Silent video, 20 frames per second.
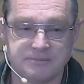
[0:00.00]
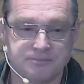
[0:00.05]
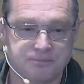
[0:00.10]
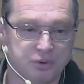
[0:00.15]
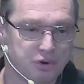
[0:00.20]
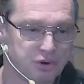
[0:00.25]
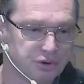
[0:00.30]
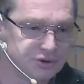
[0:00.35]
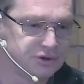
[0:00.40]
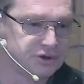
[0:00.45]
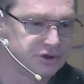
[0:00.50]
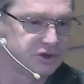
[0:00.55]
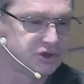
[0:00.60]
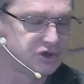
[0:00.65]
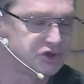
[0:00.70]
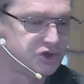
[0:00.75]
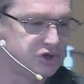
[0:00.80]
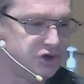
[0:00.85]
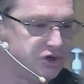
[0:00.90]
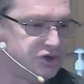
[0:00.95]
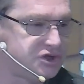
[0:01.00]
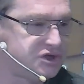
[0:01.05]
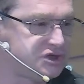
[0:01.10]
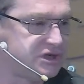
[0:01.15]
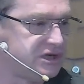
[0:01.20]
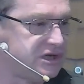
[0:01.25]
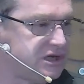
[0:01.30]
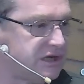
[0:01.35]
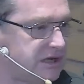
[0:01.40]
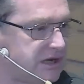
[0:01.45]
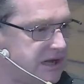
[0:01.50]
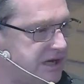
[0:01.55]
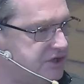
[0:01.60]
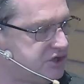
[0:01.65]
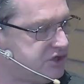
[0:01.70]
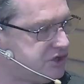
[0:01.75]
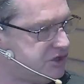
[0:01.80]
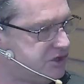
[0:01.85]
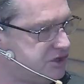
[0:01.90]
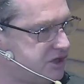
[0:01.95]
It's important that the churches in
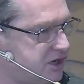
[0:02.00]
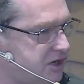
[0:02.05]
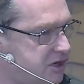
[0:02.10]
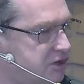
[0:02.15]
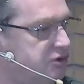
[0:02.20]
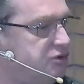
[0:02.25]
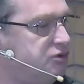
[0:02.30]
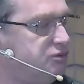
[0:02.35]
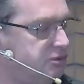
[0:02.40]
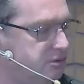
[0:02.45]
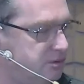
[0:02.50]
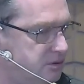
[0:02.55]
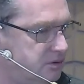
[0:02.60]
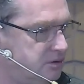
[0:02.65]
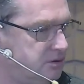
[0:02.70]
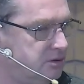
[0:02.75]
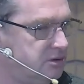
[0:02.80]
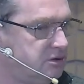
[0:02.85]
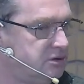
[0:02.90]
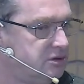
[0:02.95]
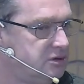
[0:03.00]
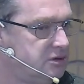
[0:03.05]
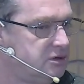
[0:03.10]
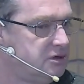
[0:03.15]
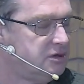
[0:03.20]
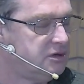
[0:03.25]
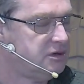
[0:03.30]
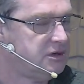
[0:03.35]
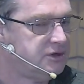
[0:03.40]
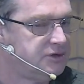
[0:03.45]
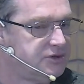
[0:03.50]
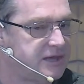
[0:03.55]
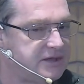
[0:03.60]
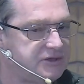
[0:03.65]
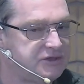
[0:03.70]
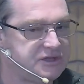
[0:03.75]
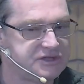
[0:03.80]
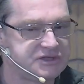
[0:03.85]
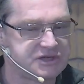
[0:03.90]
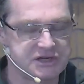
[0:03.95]
Galatia know
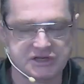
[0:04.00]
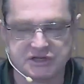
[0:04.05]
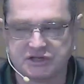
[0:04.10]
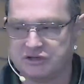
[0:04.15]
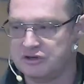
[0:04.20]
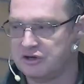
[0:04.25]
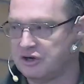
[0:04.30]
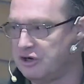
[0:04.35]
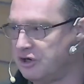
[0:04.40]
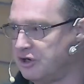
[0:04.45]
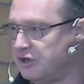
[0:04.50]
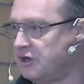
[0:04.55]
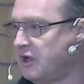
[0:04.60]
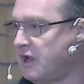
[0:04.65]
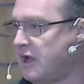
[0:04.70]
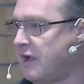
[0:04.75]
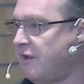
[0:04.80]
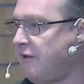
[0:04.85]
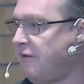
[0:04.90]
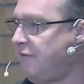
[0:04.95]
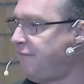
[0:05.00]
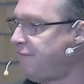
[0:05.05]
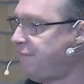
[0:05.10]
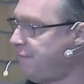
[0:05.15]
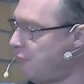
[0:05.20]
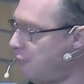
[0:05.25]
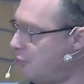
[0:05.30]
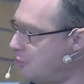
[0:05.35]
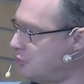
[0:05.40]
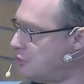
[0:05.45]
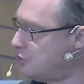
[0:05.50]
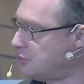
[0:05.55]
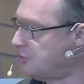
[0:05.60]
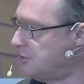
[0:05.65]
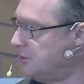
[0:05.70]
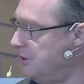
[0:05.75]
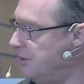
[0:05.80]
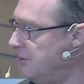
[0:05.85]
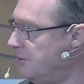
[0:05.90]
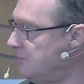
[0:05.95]
that this is not a
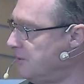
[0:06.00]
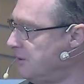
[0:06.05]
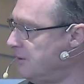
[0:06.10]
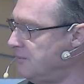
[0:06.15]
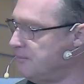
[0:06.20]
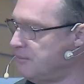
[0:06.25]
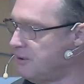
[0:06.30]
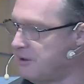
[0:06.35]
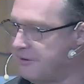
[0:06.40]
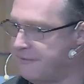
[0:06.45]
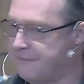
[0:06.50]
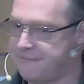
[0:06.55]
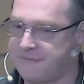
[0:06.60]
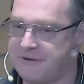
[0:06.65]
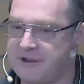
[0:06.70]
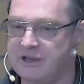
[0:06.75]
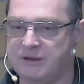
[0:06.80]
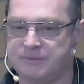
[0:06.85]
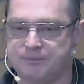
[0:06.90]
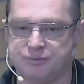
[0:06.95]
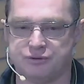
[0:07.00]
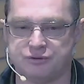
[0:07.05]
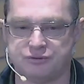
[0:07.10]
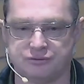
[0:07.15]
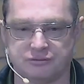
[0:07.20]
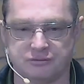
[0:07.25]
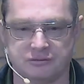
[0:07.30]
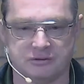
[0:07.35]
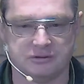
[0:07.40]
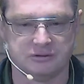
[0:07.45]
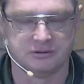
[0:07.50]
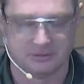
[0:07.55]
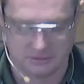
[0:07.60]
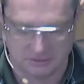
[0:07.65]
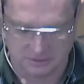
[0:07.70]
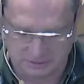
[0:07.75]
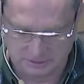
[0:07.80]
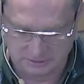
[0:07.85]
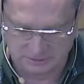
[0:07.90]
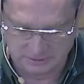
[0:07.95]
forgery written by a fake Paul
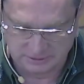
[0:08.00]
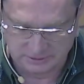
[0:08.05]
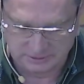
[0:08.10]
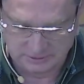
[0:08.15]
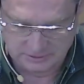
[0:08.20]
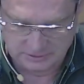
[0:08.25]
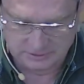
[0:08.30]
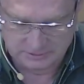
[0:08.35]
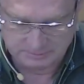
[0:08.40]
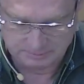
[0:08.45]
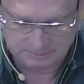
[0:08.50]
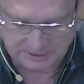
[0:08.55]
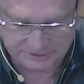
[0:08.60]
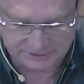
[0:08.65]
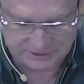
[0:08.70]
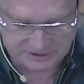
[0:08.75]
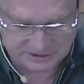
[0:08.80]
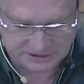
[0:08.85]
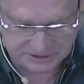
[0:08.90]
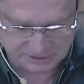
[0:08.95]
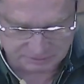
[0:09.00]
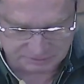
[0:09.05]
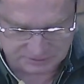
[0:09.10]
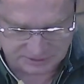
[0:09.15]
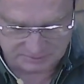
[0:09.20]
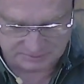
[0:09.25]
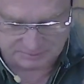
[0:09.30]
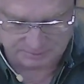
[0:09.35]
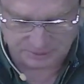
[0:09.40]
but this is